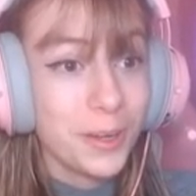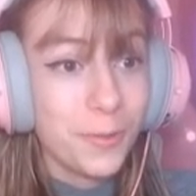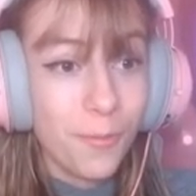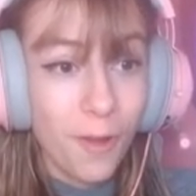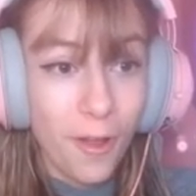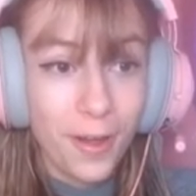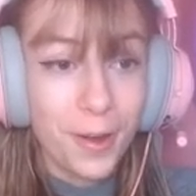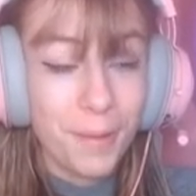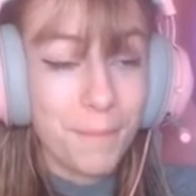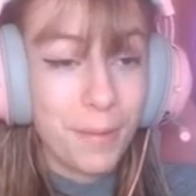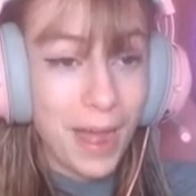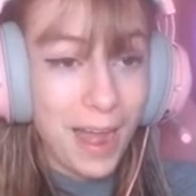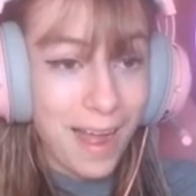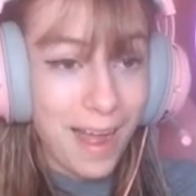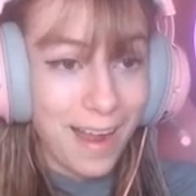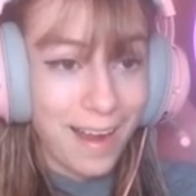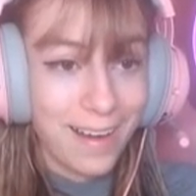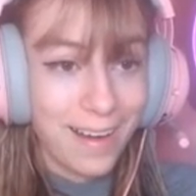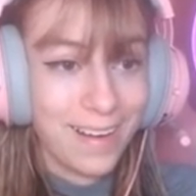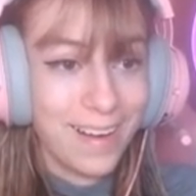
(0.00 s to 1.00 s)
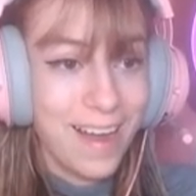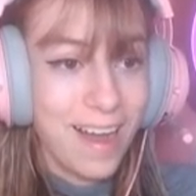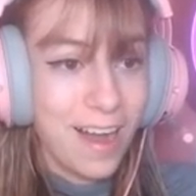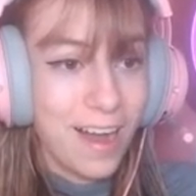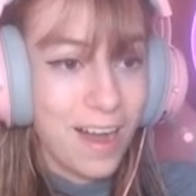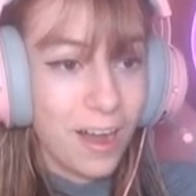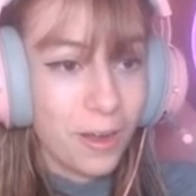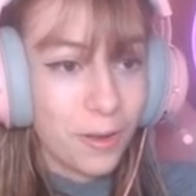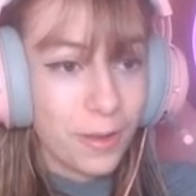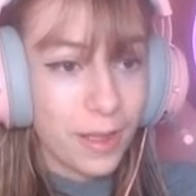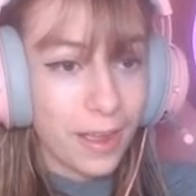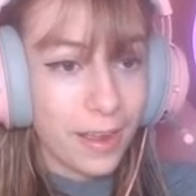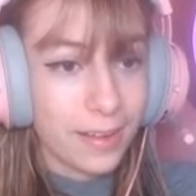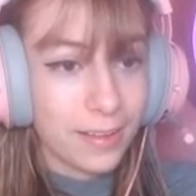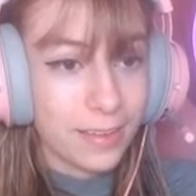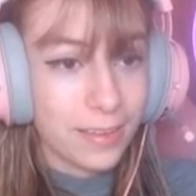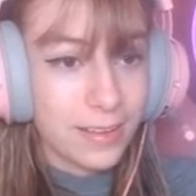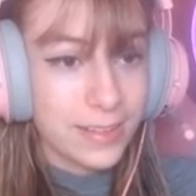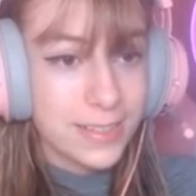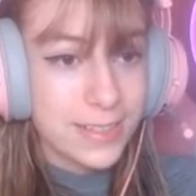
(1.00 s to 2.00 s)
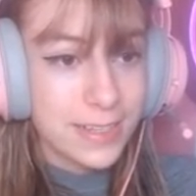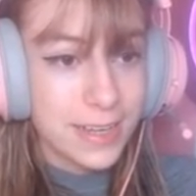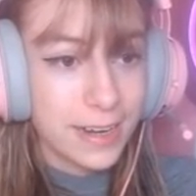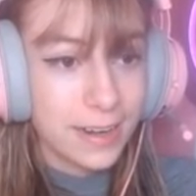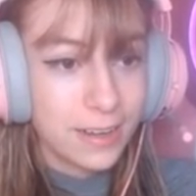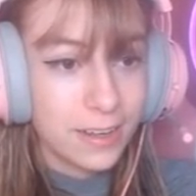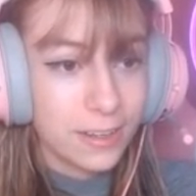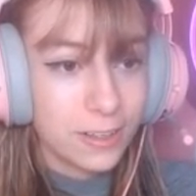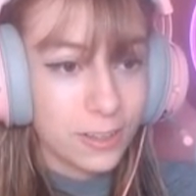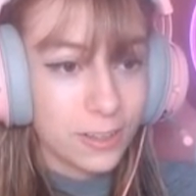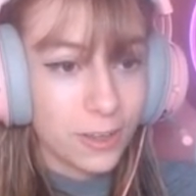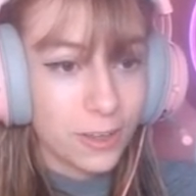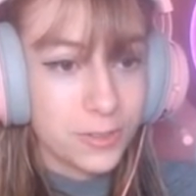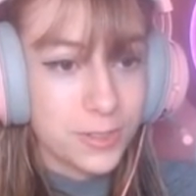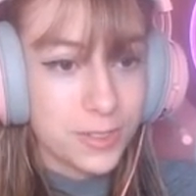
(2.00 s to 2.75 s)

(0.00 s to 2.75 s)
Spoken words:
want to buy. Okay, let's take a close